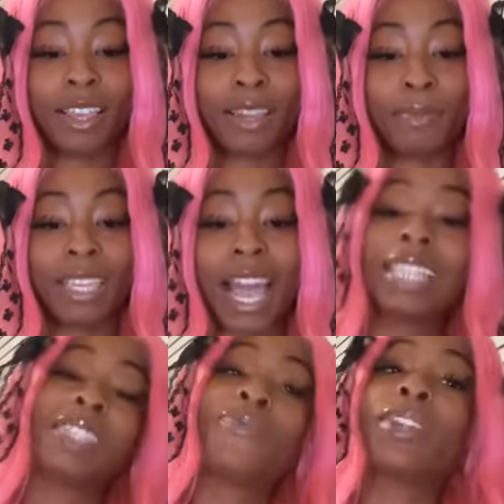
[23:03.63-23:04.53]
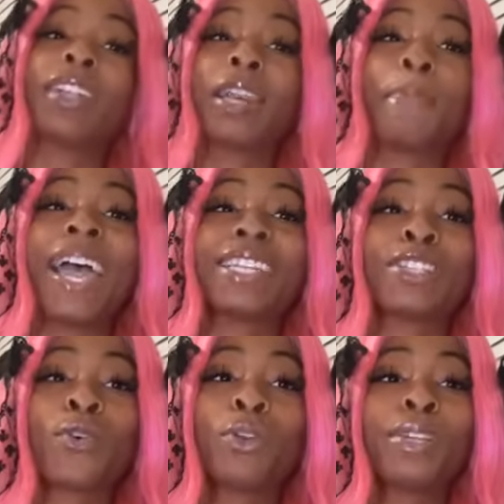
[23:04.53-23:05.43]
But yeah, I just feel a lot of
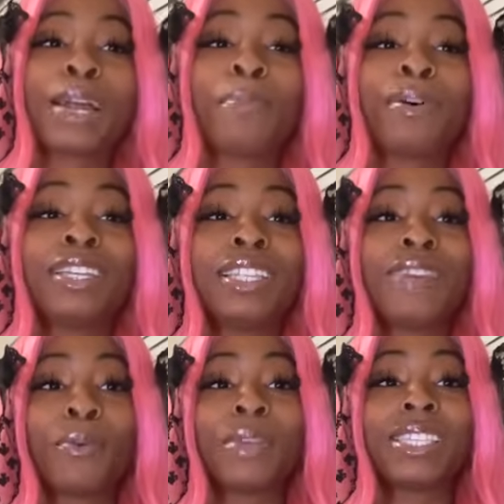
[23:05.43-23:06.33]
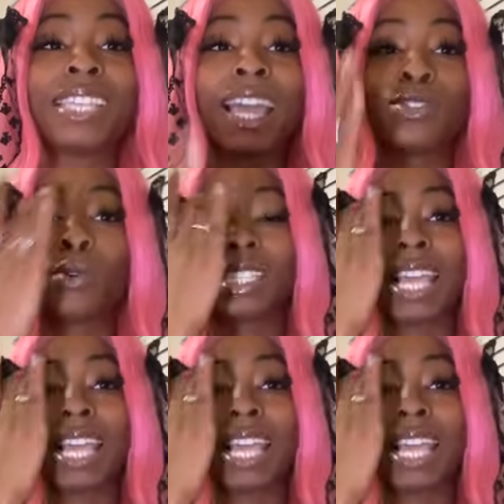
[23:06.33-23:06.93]
passion. The Only reason I'm pulling from this deck too, because